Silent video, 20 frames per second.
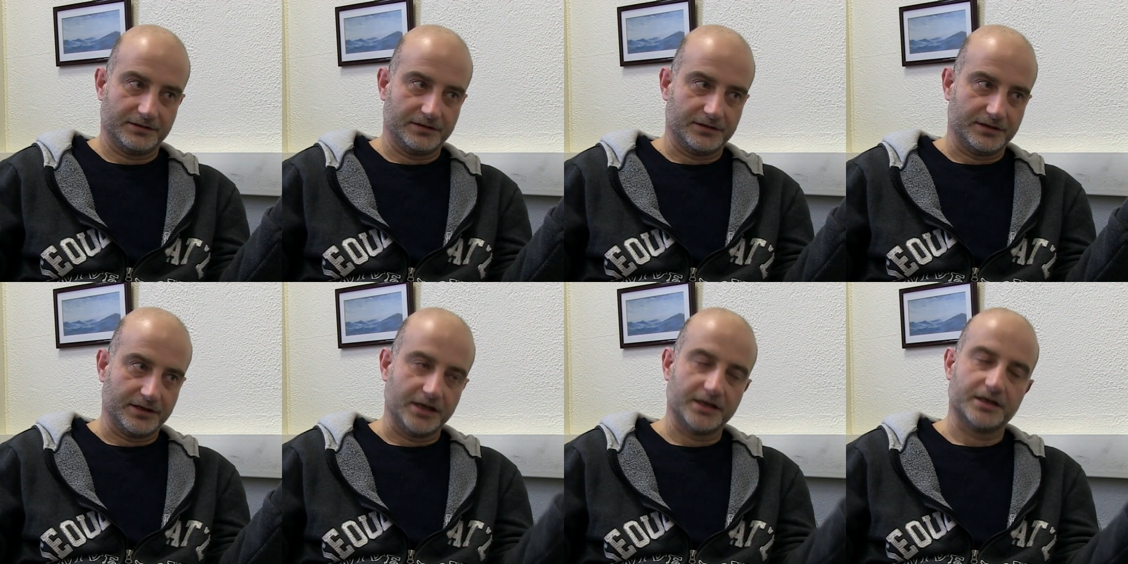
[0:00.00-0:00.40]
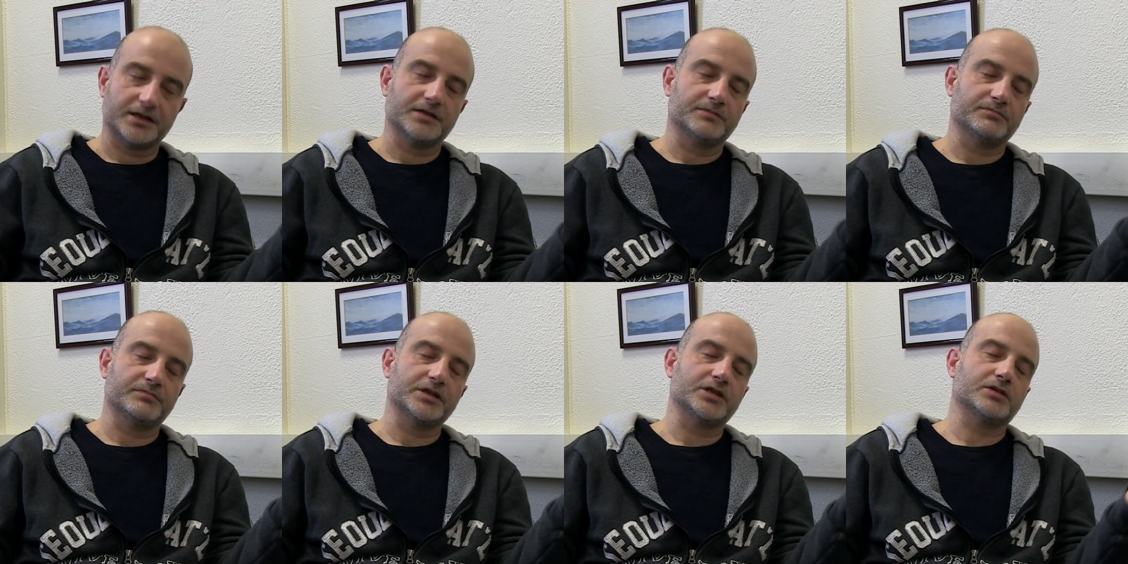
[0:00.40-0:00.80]
they
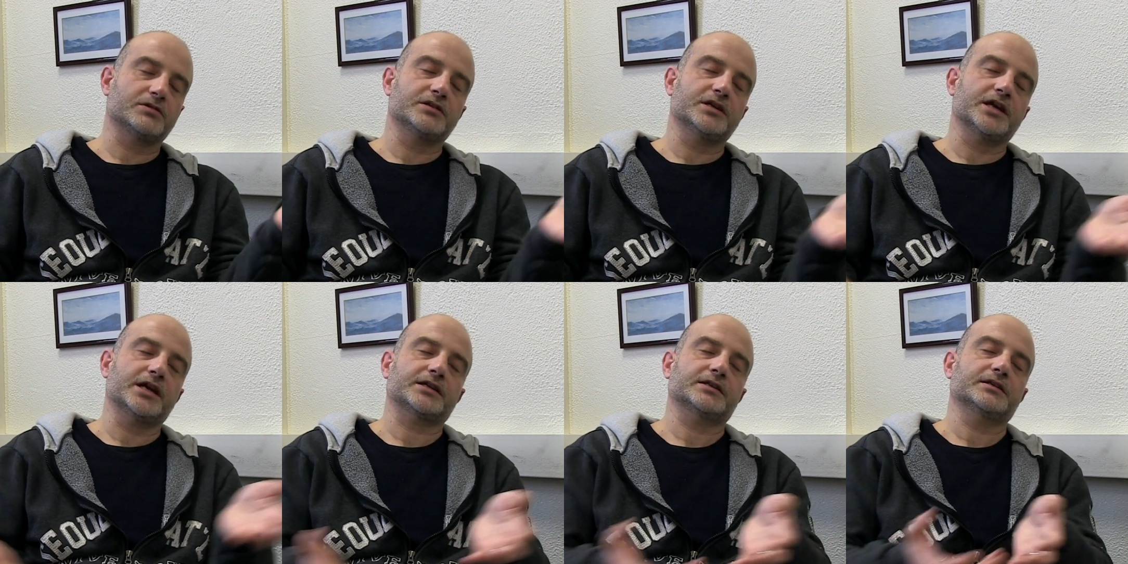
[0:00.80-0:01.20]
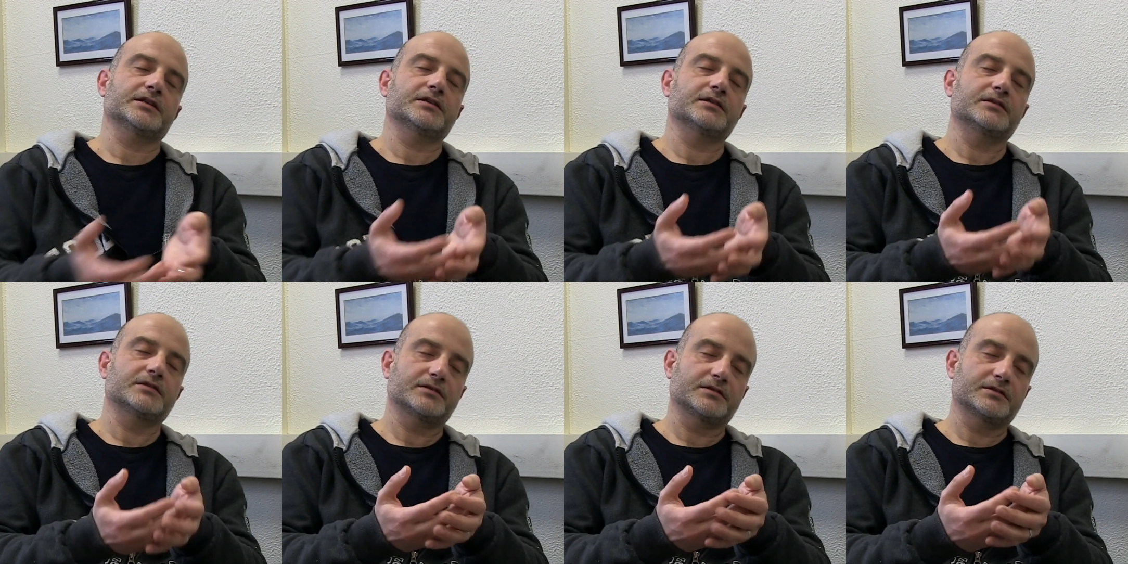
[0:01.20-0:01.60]
can be
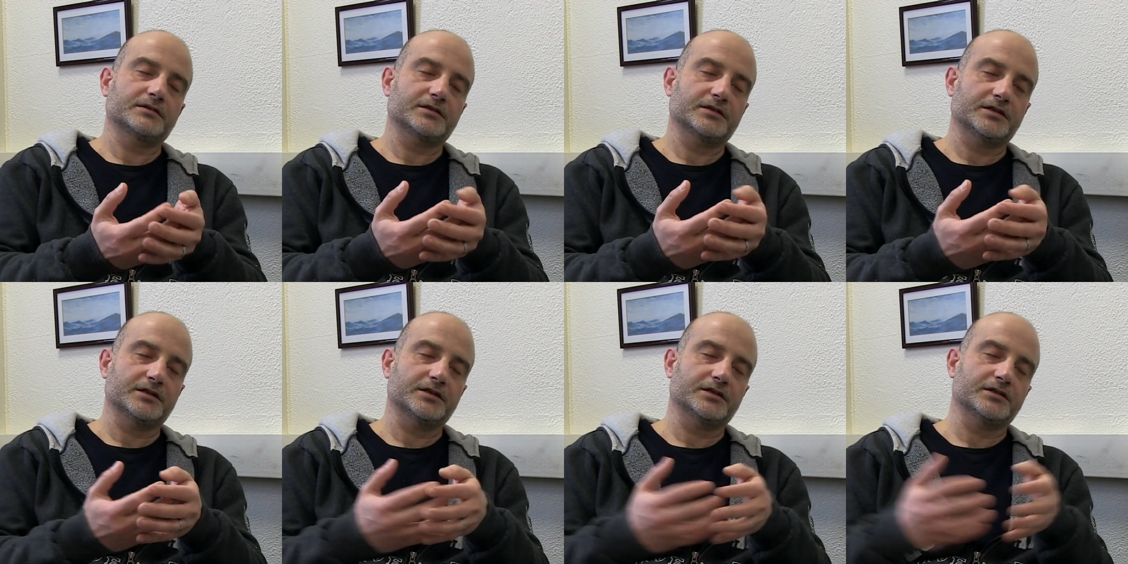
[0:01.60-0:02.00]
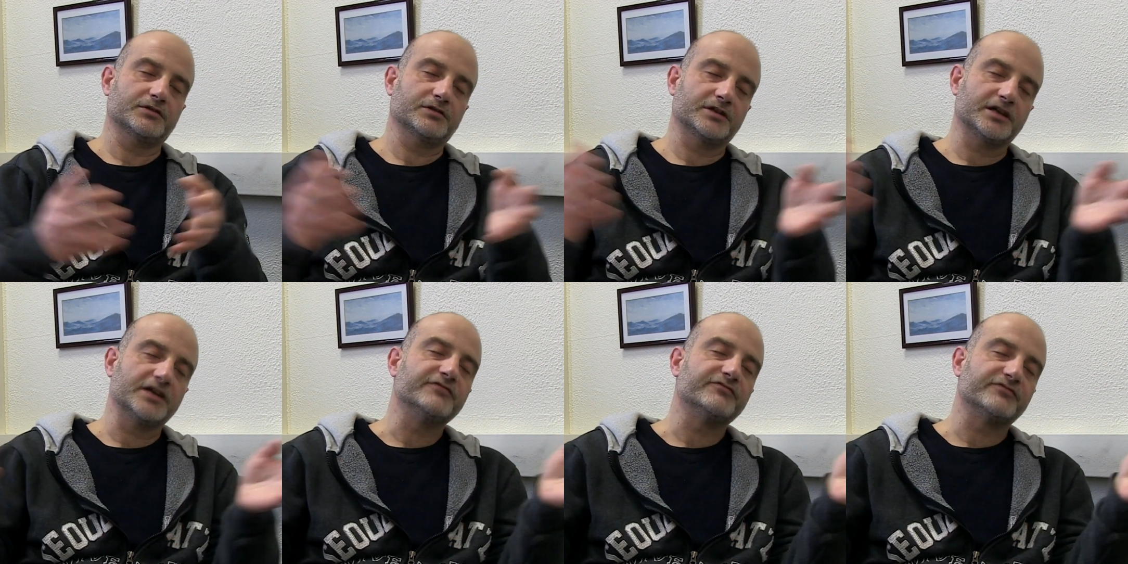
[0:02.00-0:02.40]
connected,
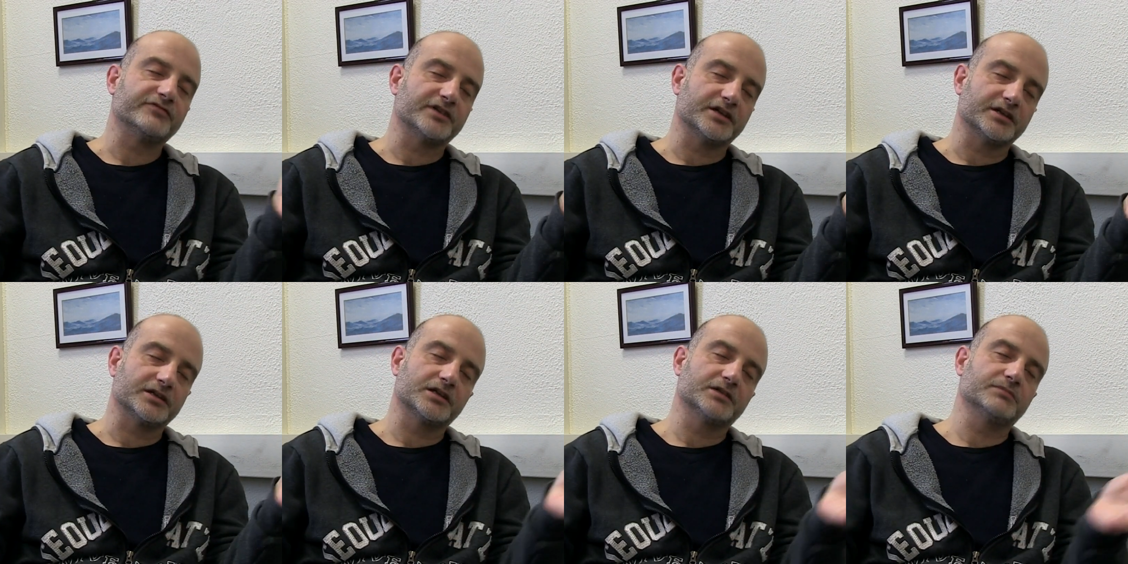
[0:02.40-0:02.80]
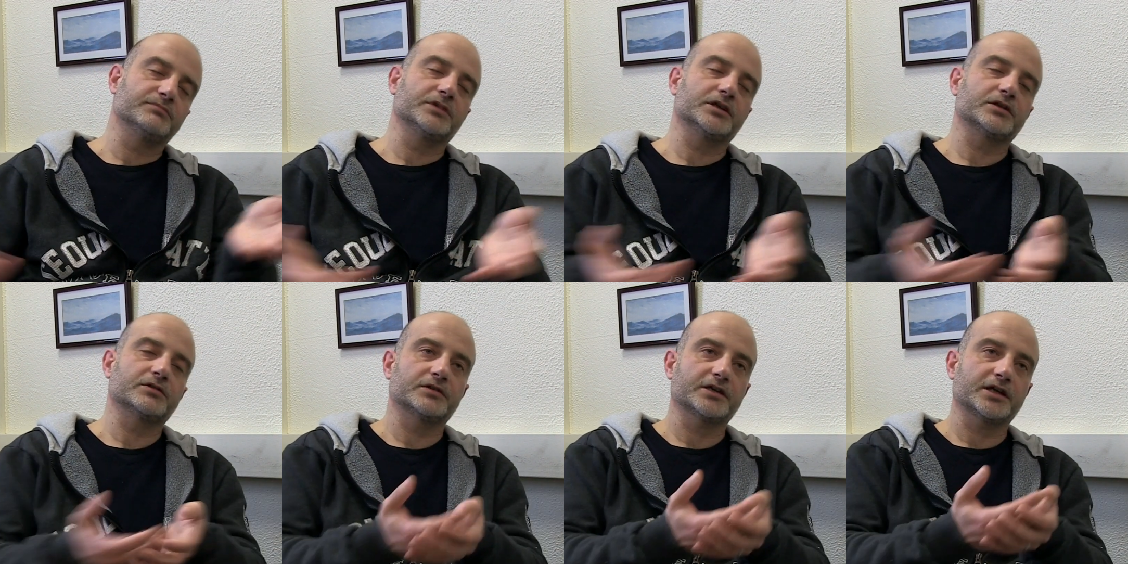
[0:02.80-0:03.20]
if they can
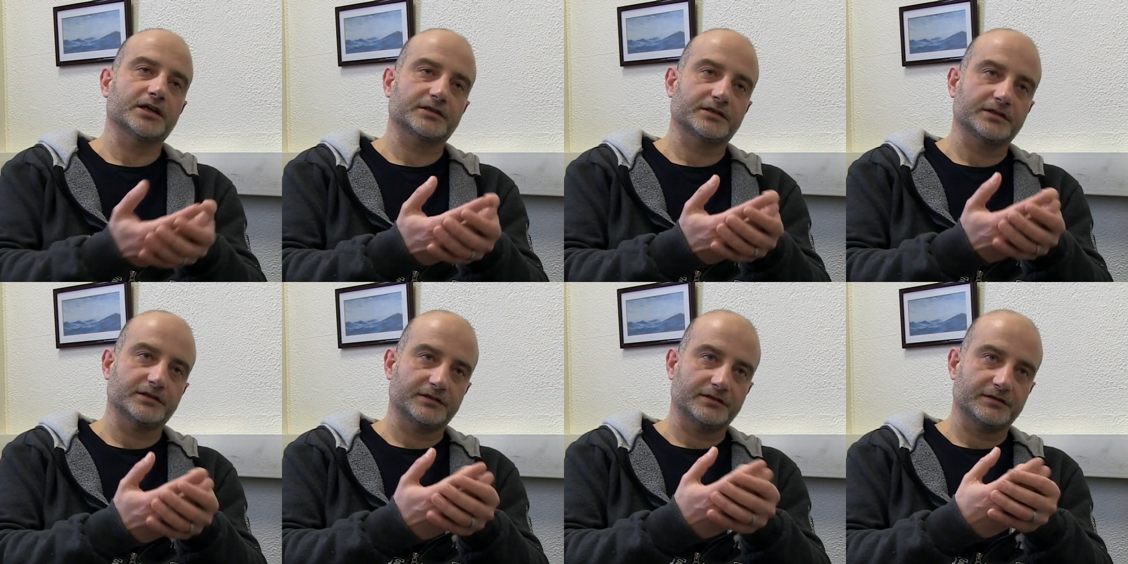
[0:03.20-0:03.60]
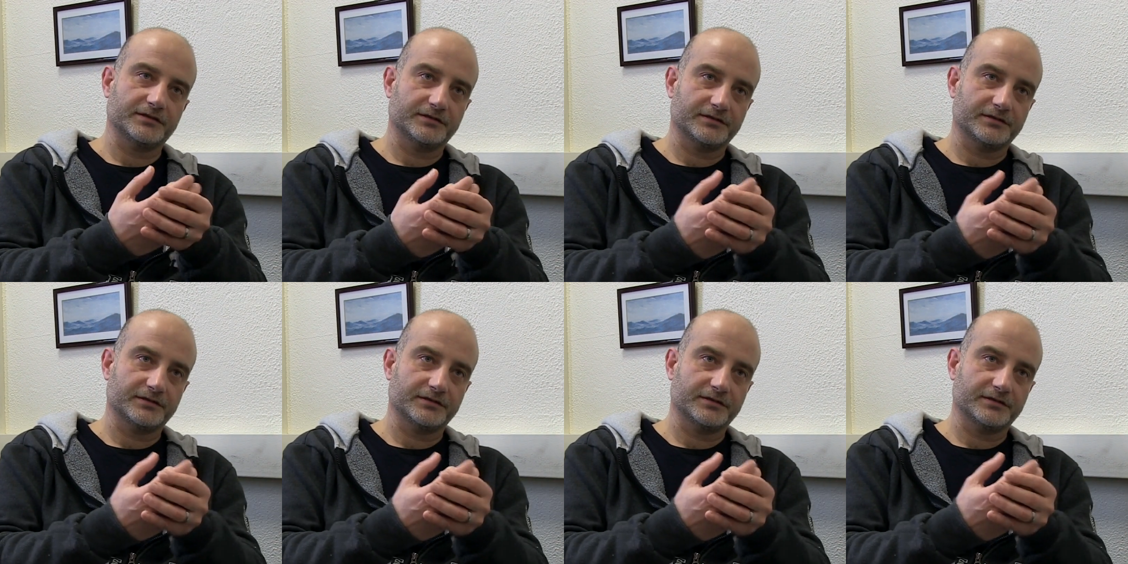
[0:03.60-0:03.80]
be connected